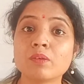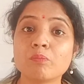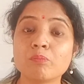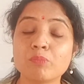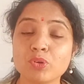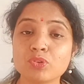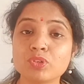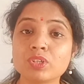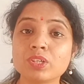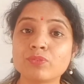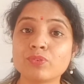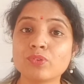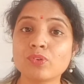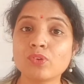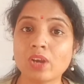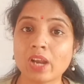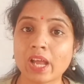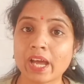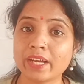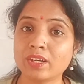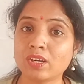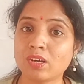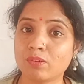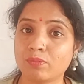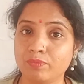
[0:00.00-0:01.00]
beautiful
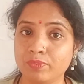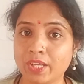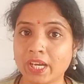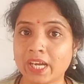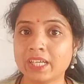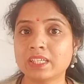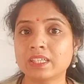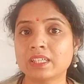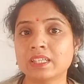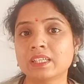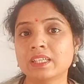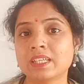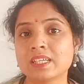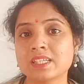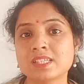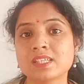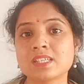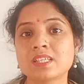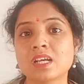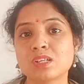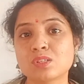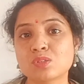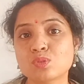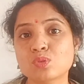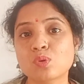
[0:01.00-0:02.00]
line of that, this
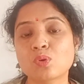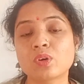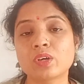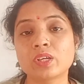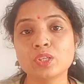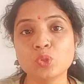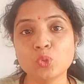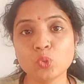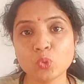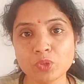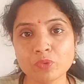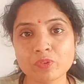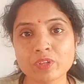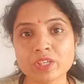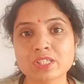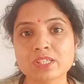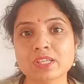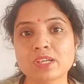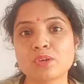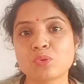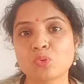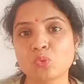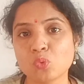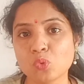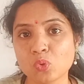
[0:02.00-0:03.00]
is also a
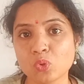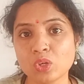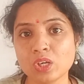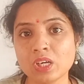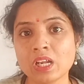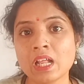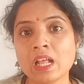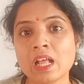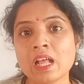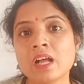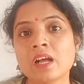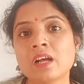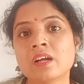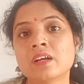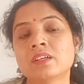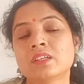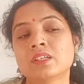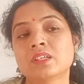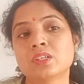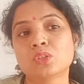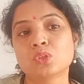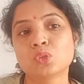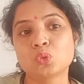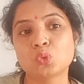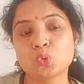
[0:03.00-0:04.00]
universal rule
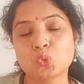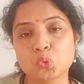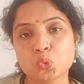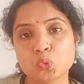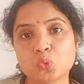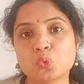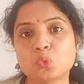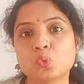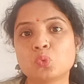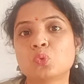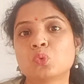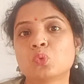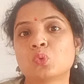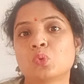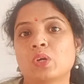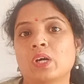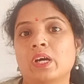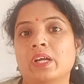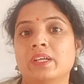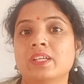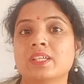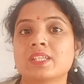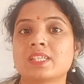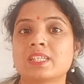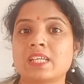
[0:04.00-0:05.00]
to
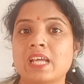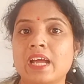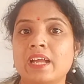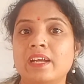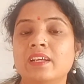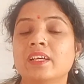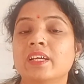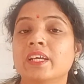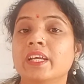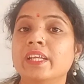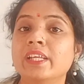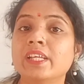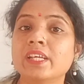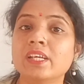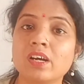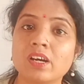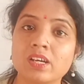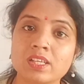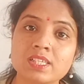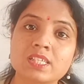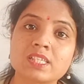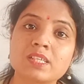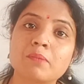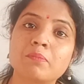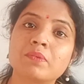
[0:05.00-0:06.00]
understand any
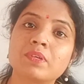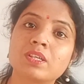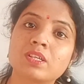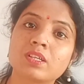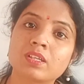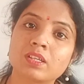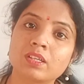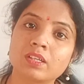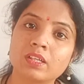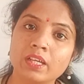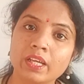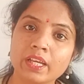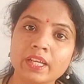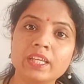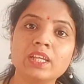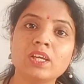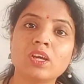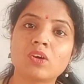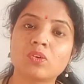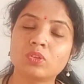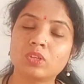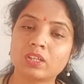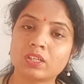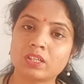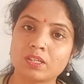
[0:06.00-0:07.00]
concept, any
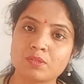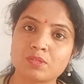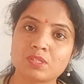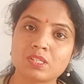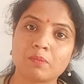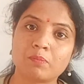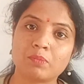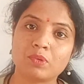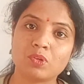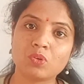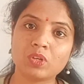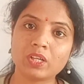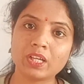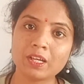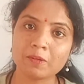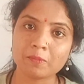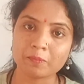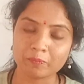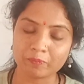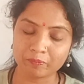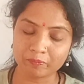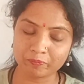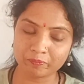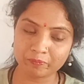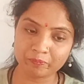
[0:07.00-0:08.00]
other concept. Okay,
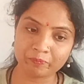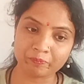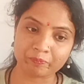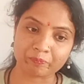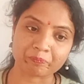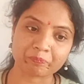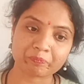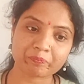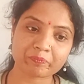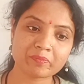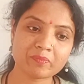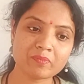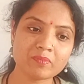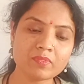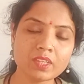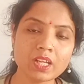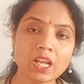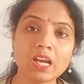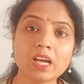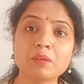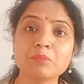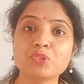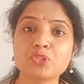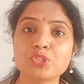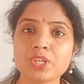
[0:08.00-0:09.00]

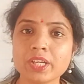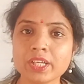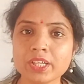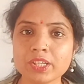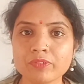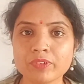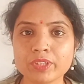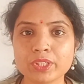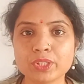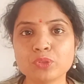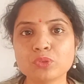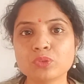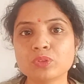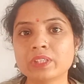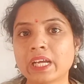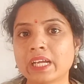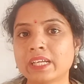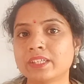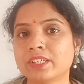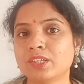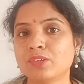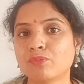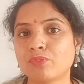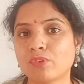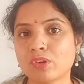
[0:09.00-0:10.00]
I'm sharing with you
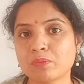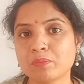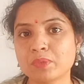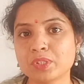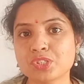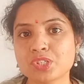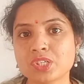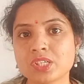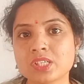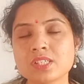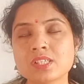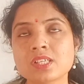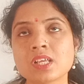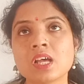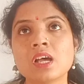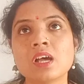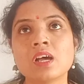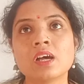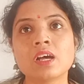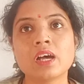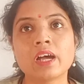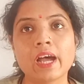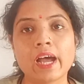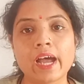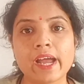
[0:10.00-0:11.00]
that informations,
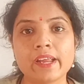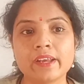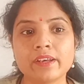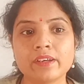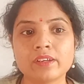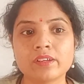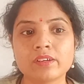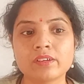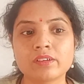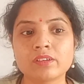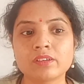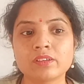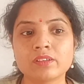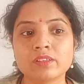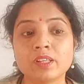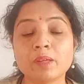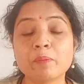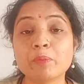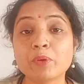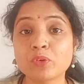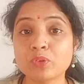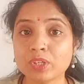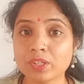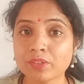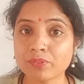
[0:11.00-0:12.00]
and the
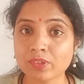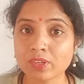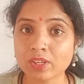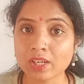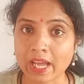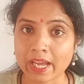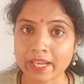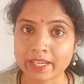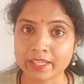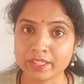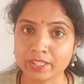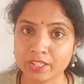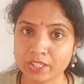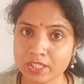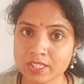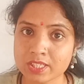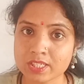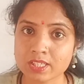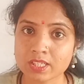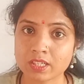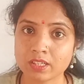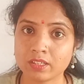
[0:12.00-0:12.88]
beautiful line is,